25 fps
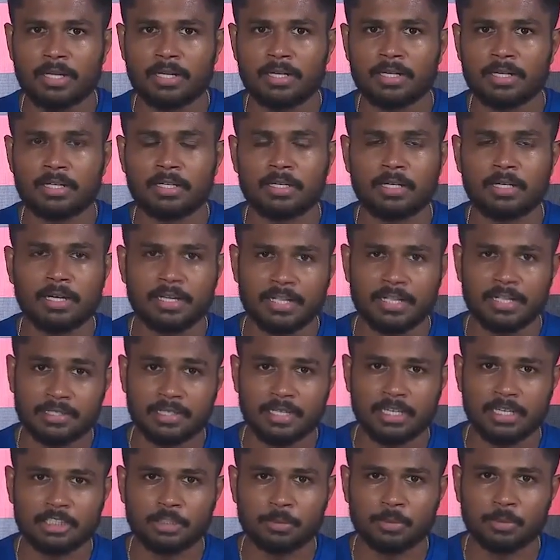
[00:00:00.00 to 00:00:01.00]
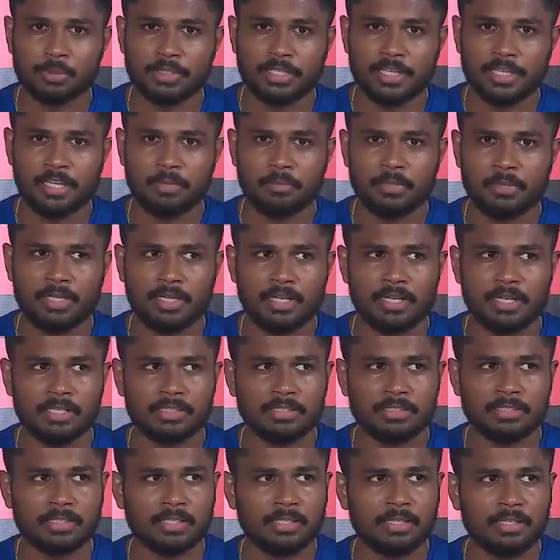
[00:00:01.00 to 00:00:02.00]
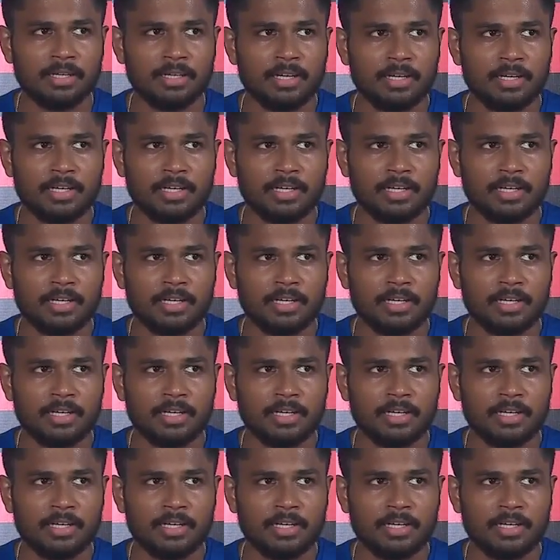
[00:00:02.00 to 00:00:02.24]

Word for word: and uh, Ankit Rajput came in, and uh,